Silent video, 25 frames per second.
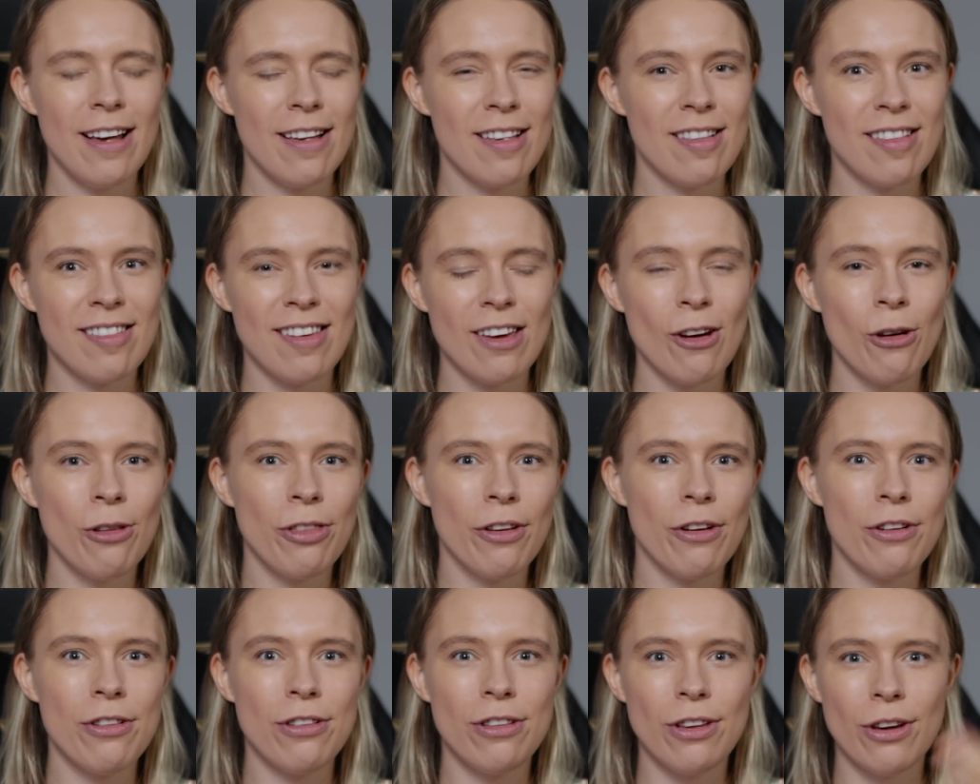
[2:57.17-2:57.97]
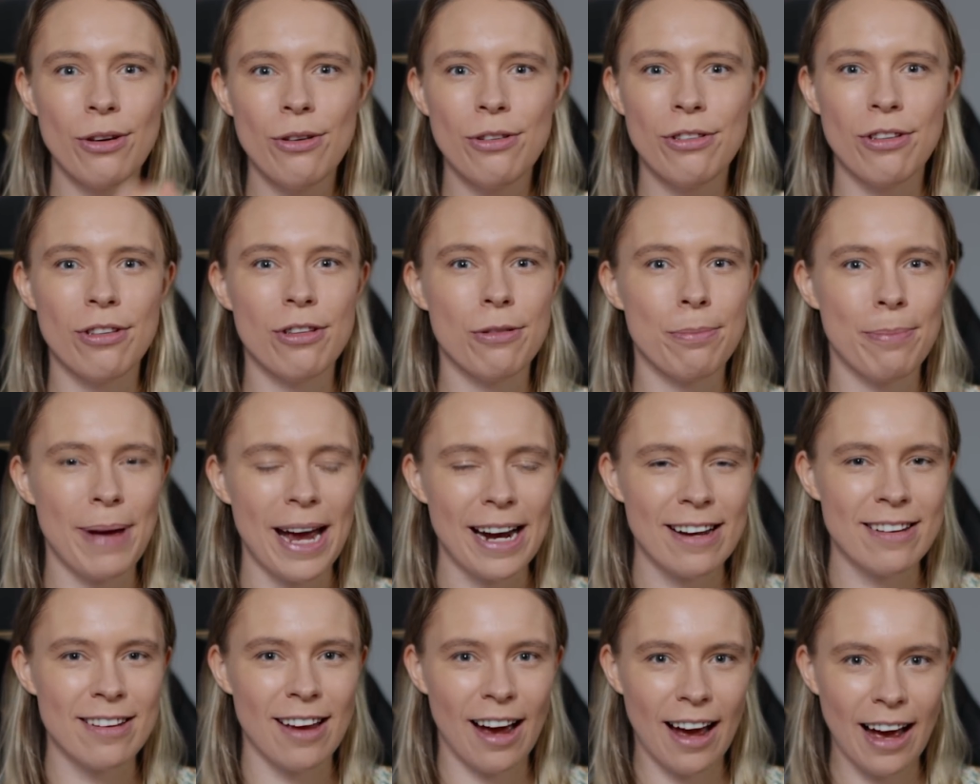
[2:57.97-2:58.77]
steal those users
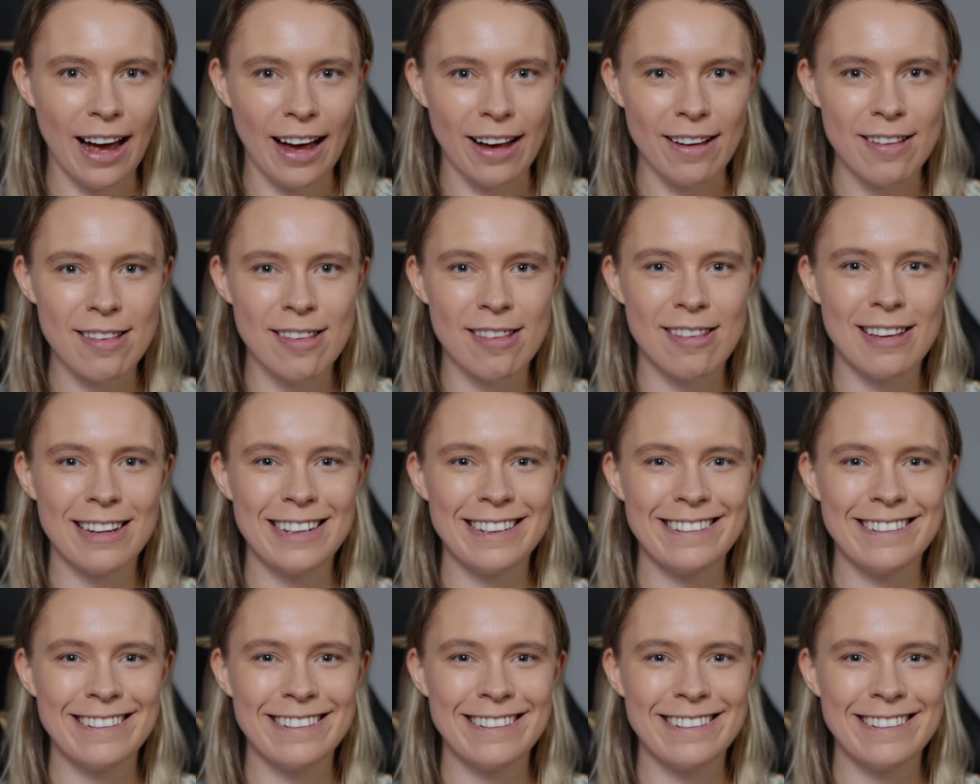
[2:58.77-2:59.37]
back to us?